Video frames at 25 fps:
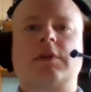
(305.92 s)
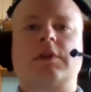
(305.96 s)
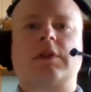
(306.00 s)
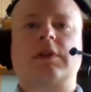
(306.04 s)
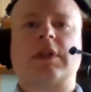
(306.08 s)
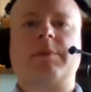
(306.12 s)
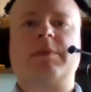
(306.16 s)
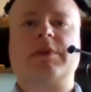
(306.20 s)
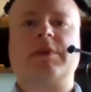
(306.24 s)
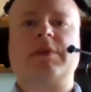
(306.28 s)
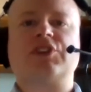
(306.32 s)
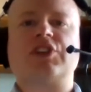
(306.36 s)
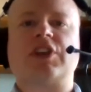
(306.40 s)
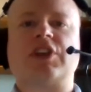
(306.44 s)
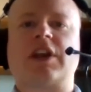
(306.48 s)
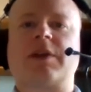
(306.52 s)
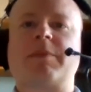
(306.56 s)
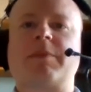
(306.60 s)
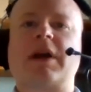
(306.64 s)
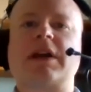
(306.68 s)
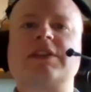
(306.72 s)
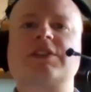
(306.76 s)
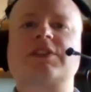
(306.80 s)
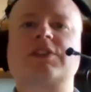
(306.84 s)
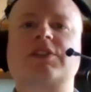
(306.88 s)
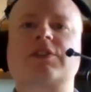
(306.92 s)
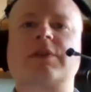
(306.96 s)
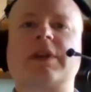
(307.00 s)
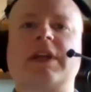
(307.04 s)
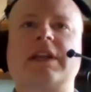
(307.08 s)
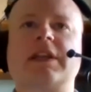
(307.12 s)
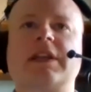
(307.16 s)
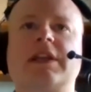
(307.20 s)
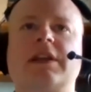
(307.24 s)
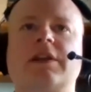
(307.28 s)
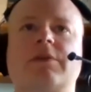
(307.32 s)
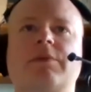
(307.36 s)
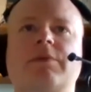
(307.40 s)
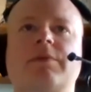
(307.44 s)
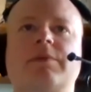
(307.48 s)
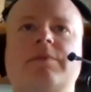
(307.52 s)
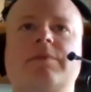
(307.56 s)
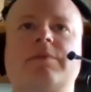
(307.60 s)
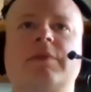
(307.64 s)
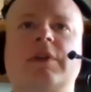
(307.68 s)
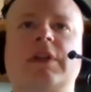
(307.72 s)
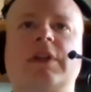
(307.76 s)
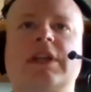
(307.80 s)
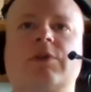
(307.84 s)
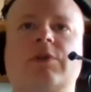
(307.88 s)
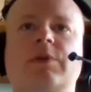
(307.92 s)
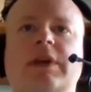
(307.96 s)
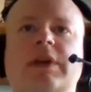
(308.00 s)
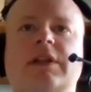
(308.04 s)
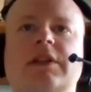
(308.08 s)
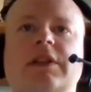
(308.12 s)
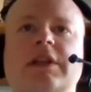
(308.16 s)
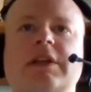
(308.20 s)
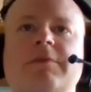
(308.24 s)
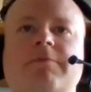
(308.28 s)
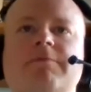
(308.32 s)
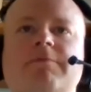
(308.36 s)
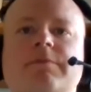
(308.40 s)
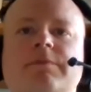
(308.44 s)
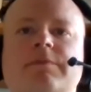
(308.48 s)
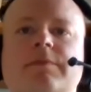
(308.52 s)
Let me share my screen here really quickly.